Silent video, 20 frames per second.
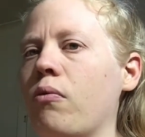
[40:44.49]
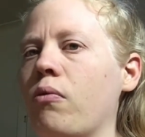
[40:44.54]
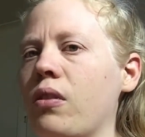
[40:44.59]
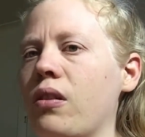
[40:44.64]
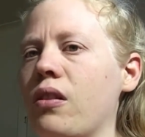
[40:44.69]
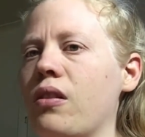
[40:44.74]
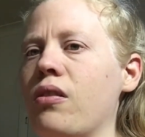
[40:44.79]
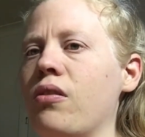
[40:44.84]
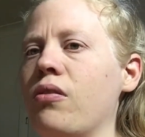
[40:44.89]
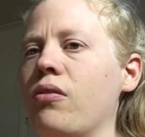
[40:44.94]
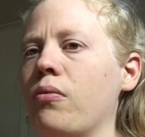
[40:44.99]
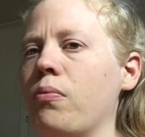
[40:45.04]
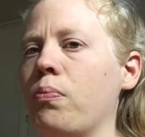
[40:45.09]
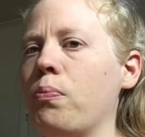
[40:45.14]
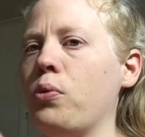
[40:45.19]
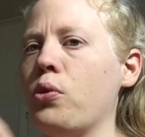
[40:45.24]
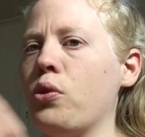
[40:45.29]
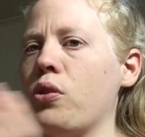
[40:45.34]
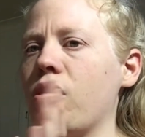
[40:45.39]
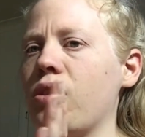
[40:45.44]
want to
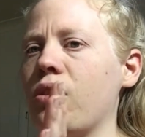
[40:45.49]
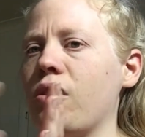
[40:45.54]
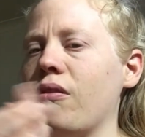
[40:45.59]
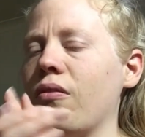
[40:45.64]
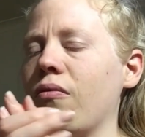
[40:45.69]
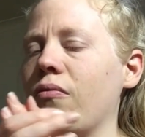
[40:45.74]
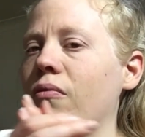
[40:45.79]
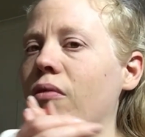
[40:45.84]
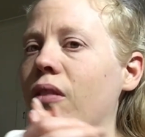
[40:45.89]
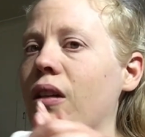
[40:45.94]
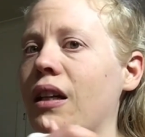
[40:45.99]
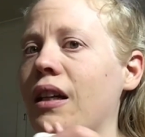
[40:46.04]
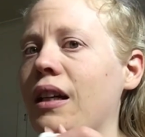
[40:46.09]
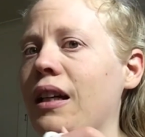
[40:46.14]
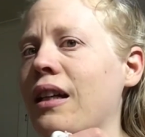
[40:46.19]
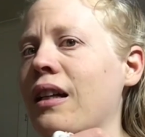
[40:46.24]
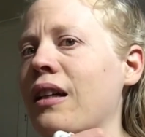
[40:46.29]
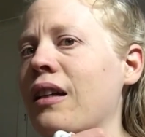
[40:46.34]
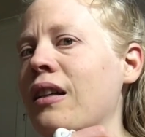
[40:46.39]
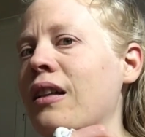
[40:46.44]
when
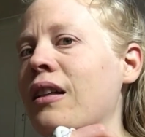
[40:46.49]
I